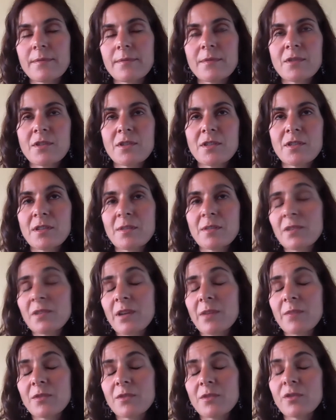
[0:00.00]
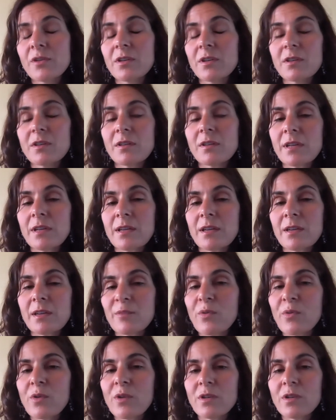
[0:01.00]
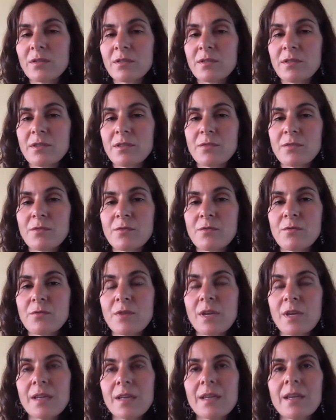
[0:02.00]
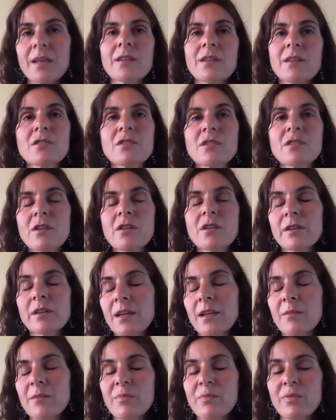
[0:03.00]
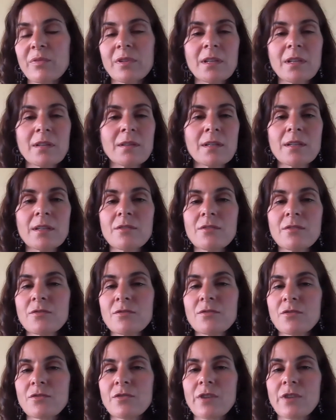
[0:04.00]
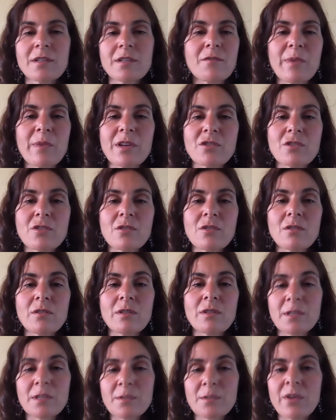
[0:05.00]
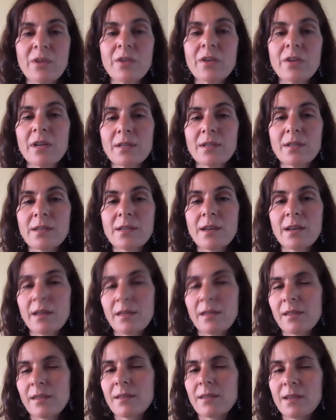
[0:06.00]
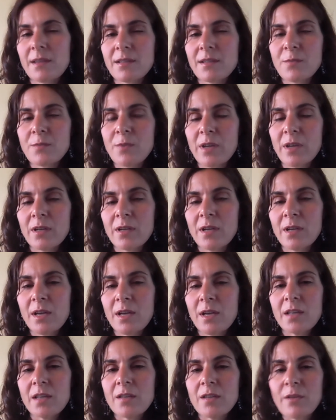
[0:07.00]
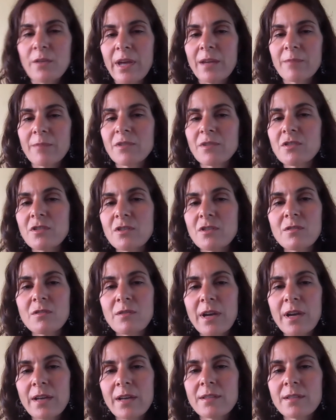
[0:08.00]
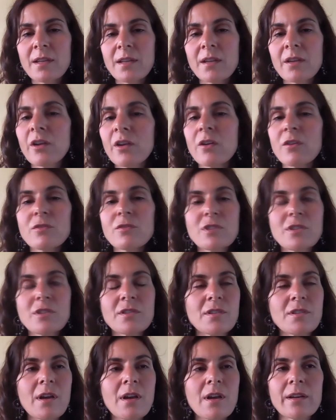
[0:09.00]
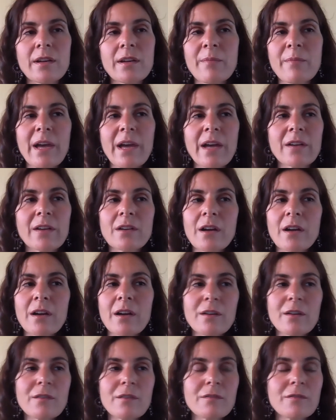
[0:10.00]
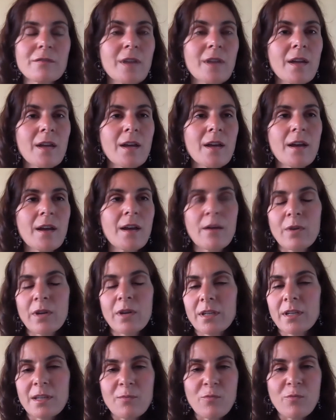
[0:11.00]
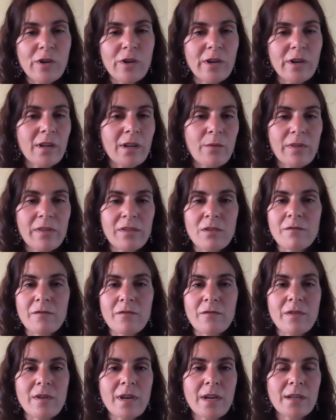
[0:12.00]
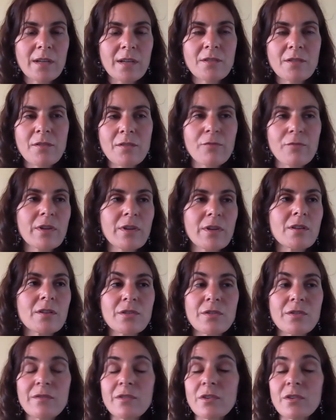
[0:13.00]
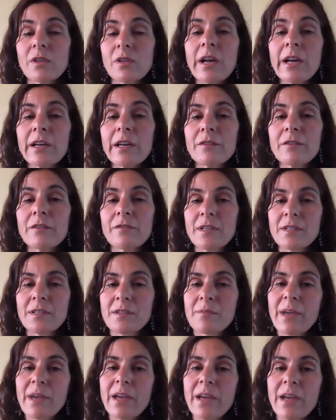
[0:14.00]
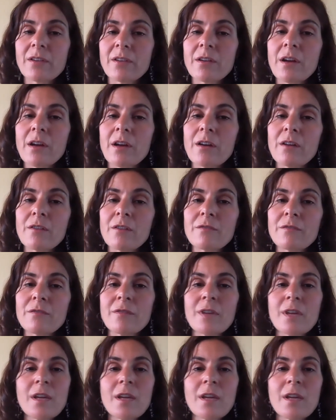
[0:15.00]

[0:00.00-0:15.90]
just sometimes critically important to kickstart a completely transformational experience. And I think that's what you aim to do as a coach. It's not a matter of, I want to keep working with you for the next 3 years of your life. It's a matter of,